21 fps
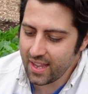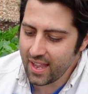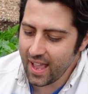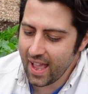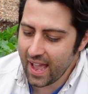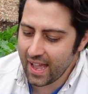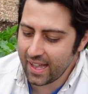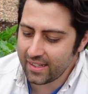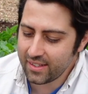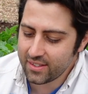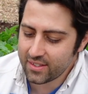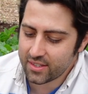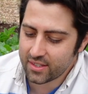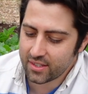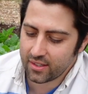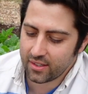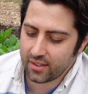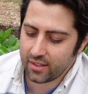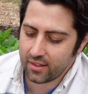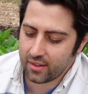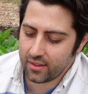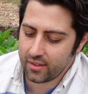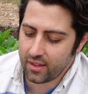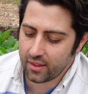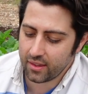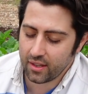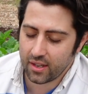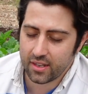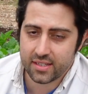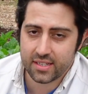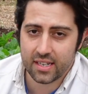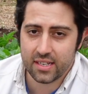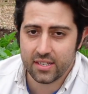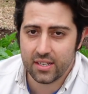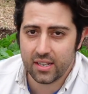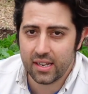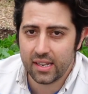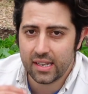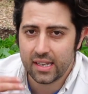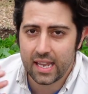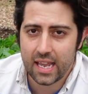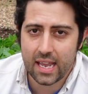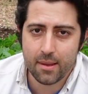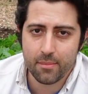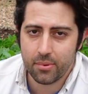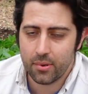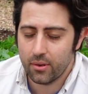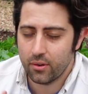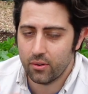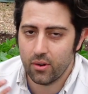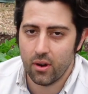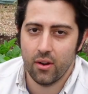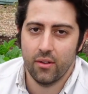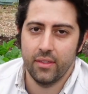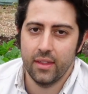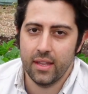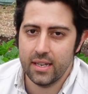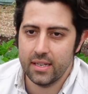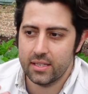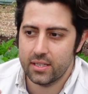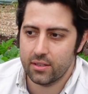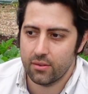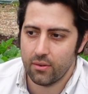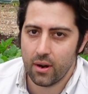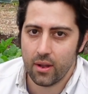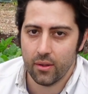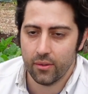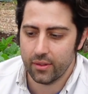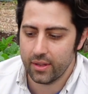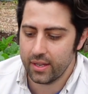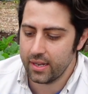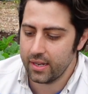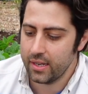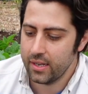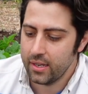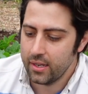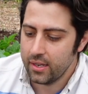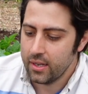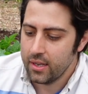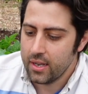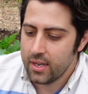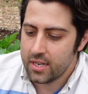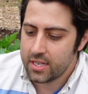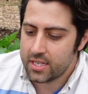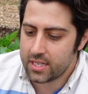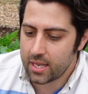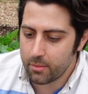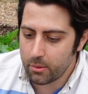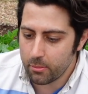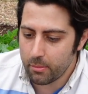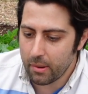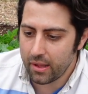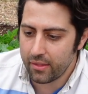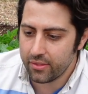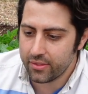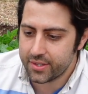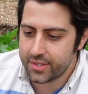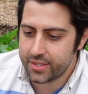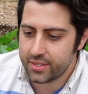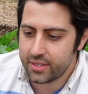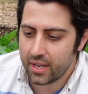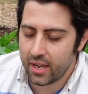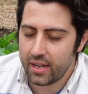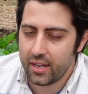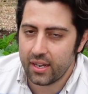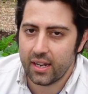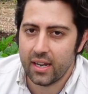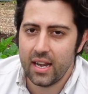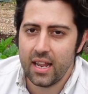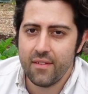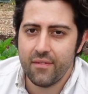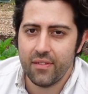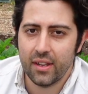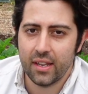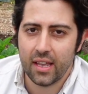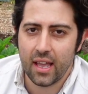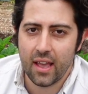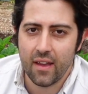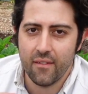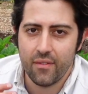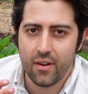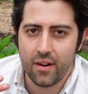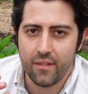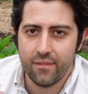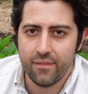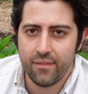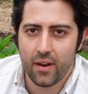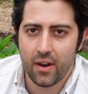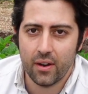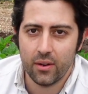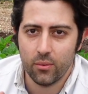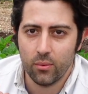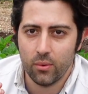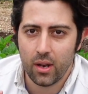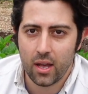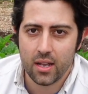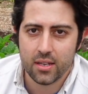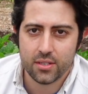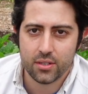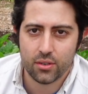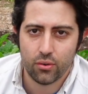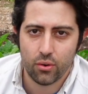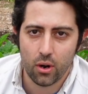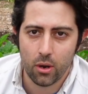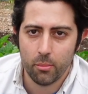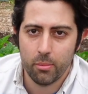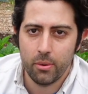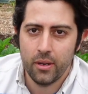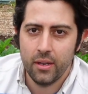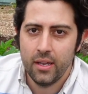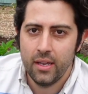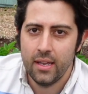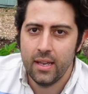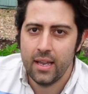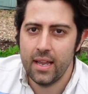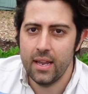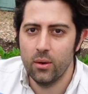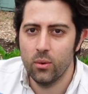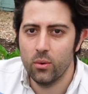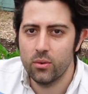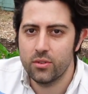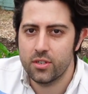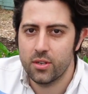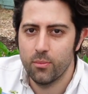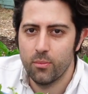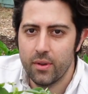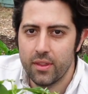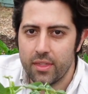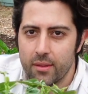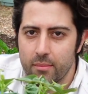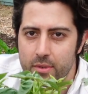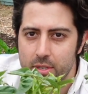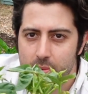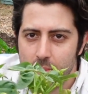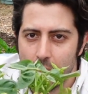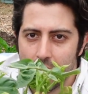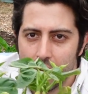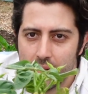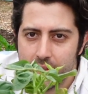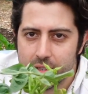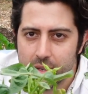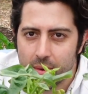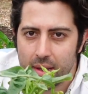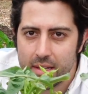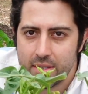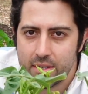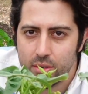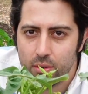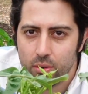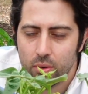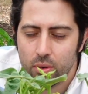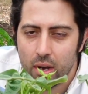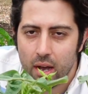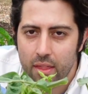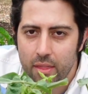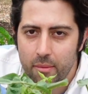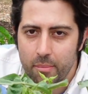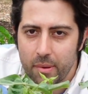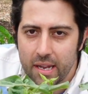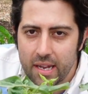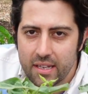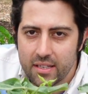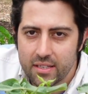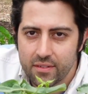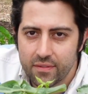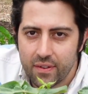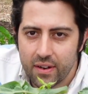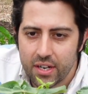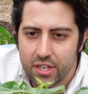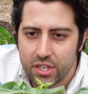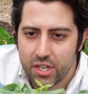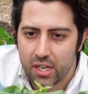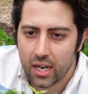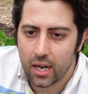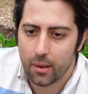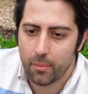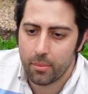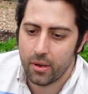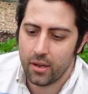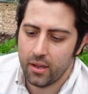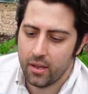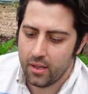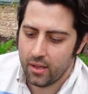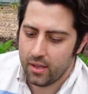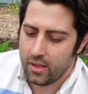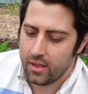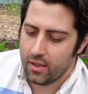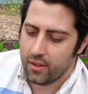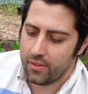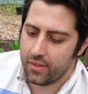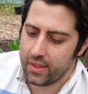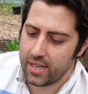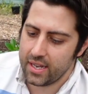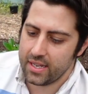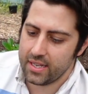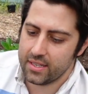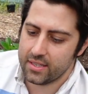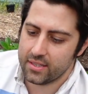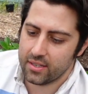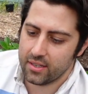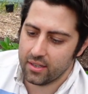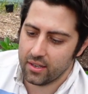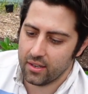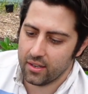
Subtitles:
And the other nice thing is you can keep growing these throughout the summer months, and you can even get a very final last crop in autumn with them as well. So as your other beans are finishing up, these